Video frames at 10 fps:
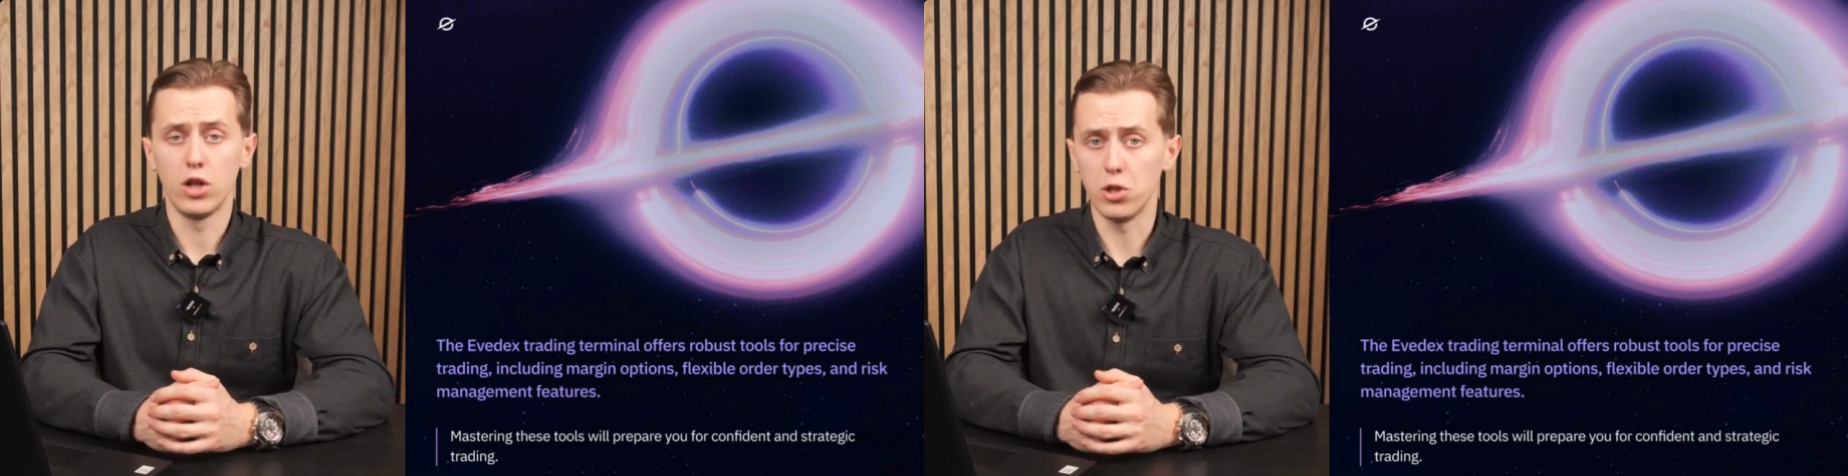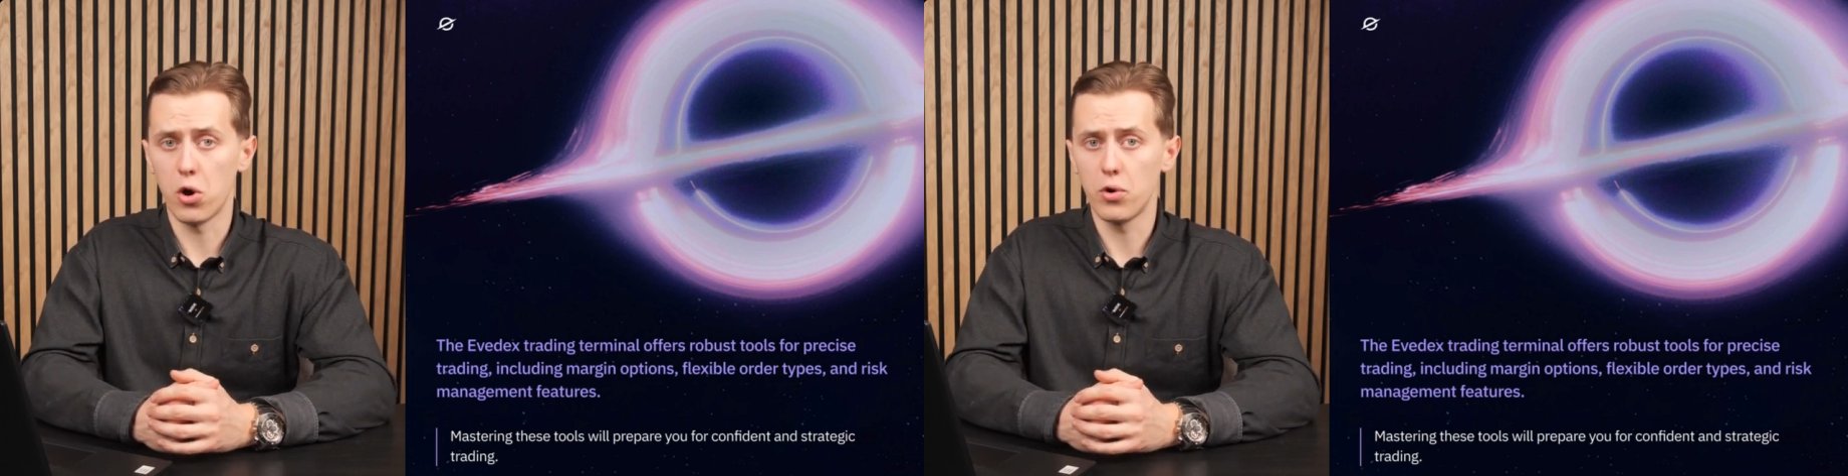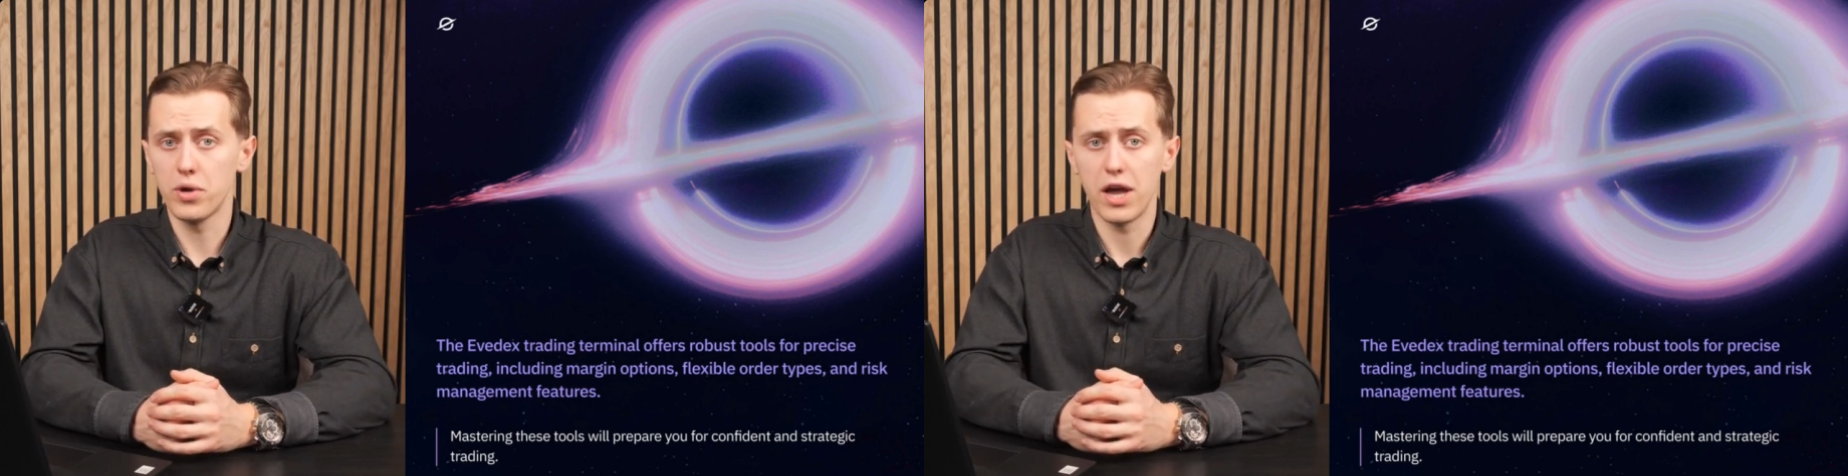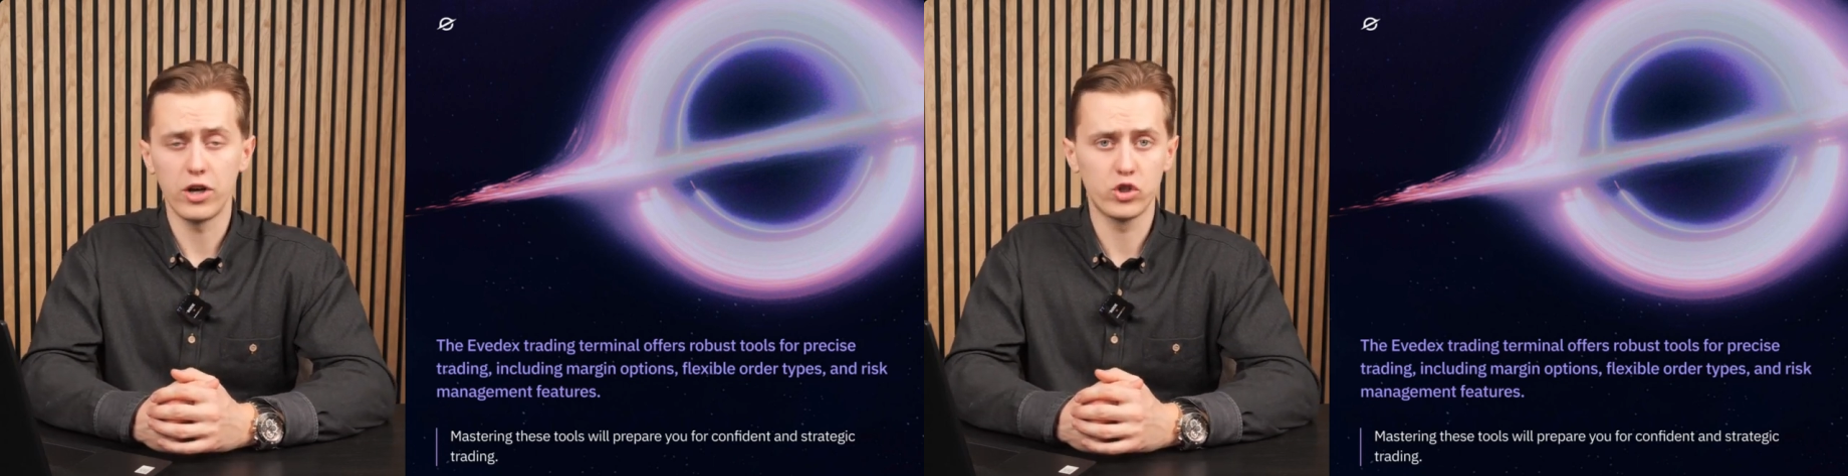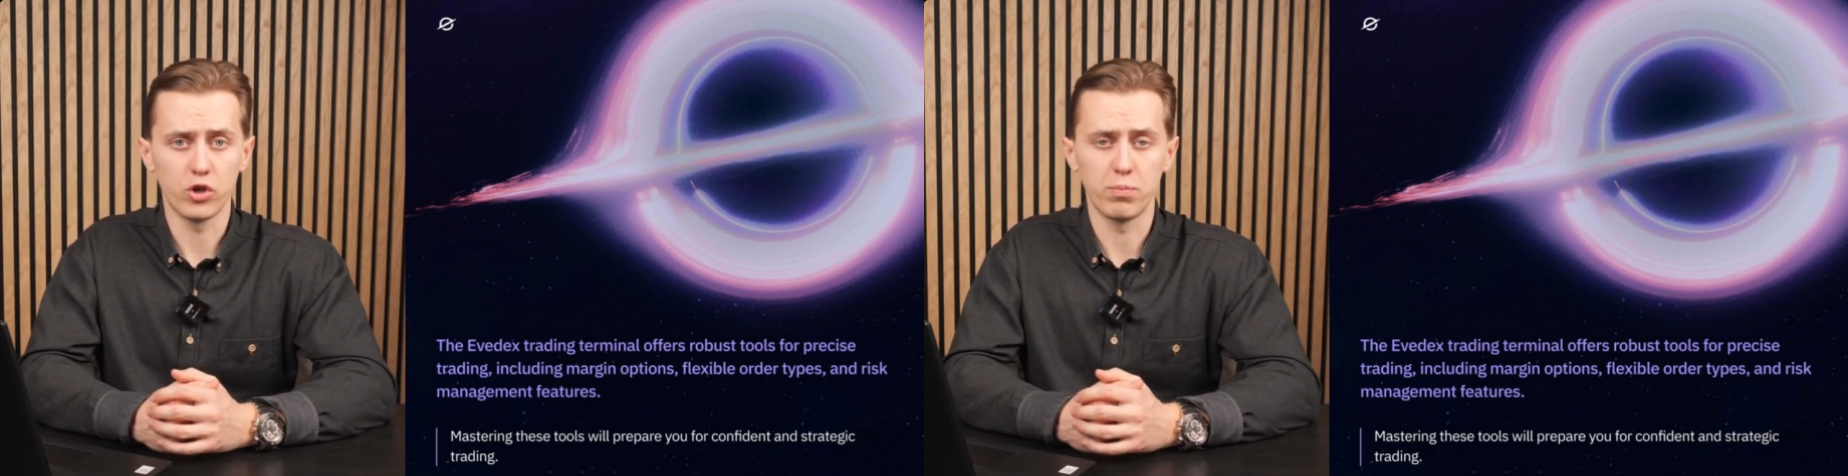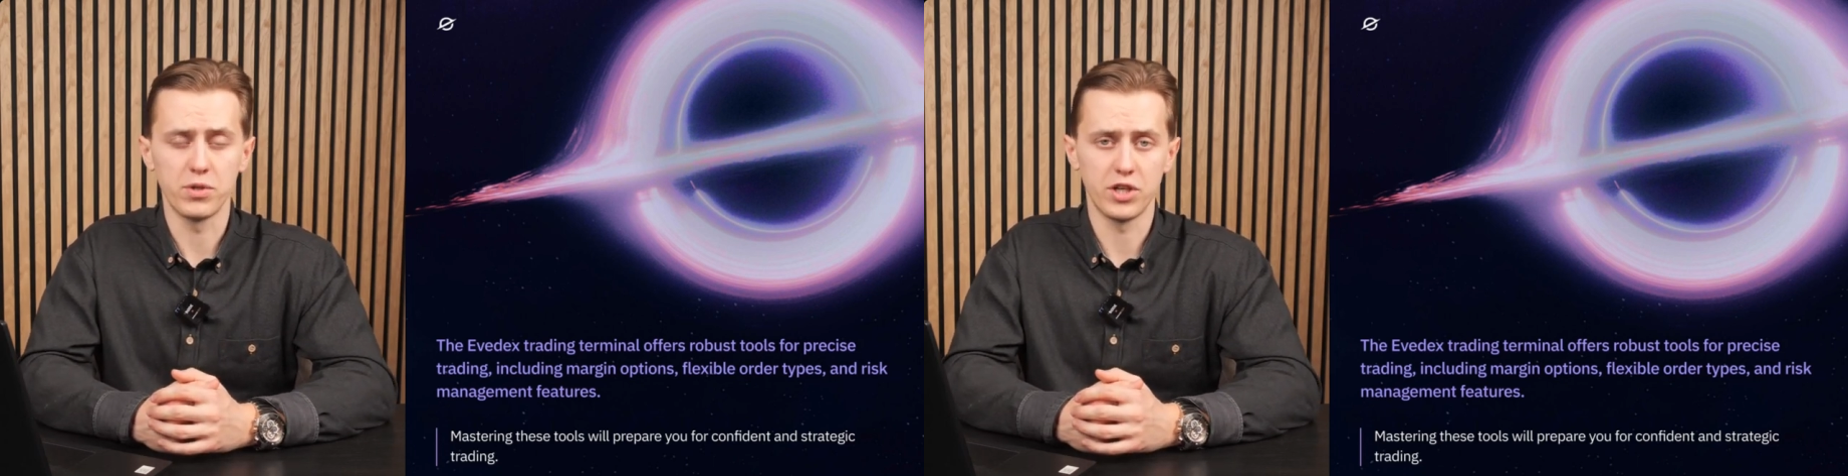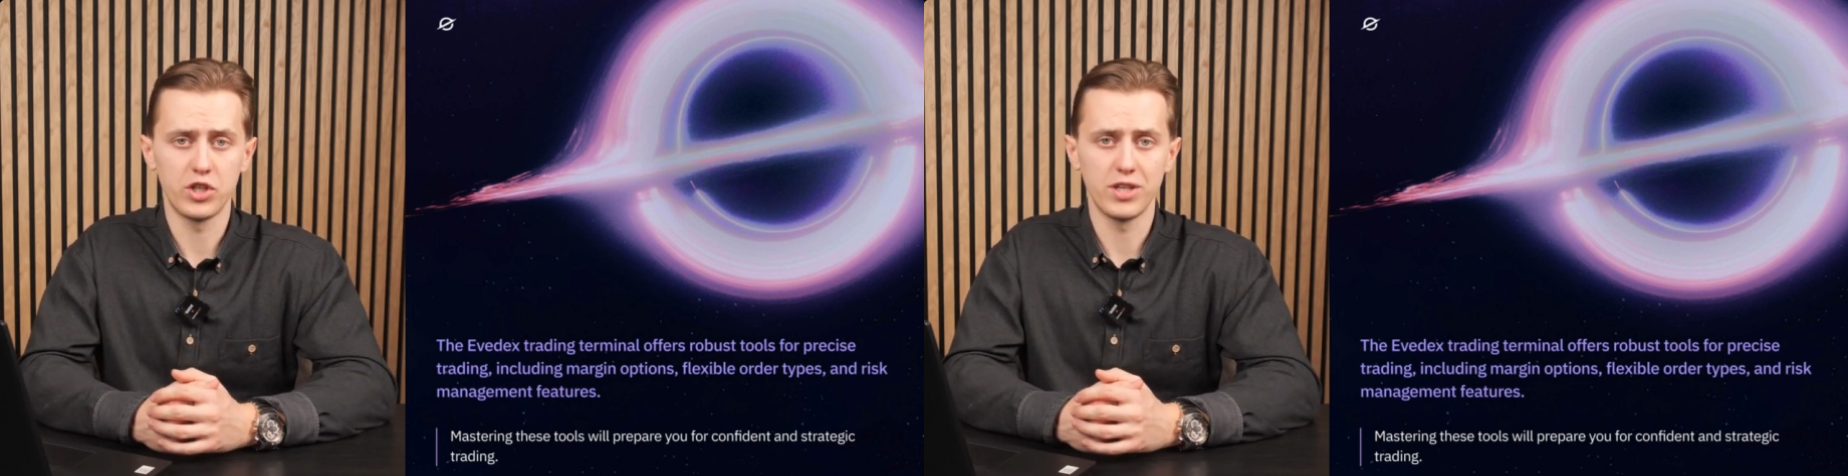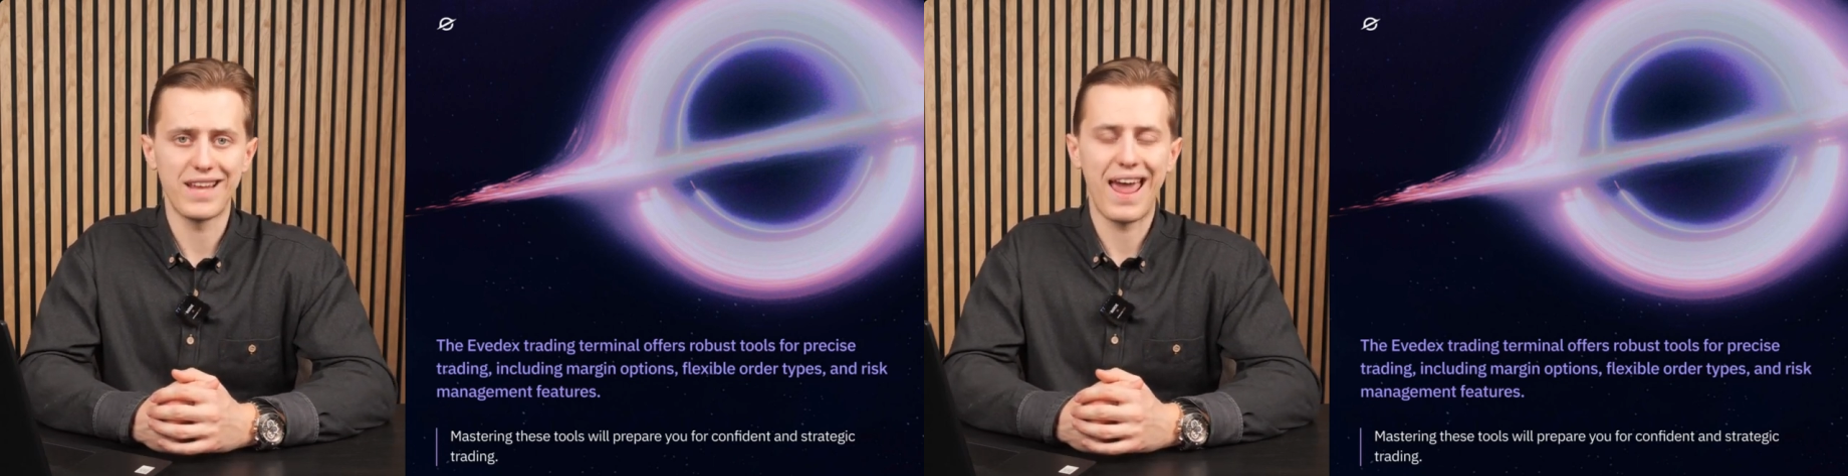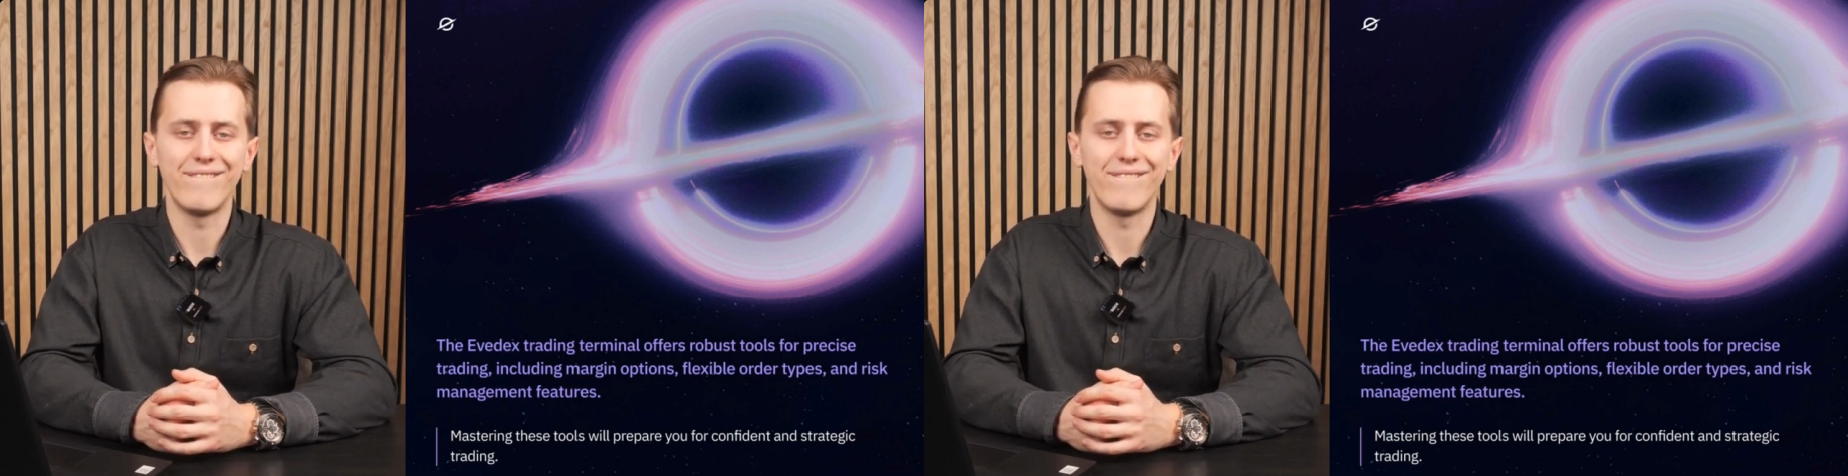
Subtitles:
long and short positions,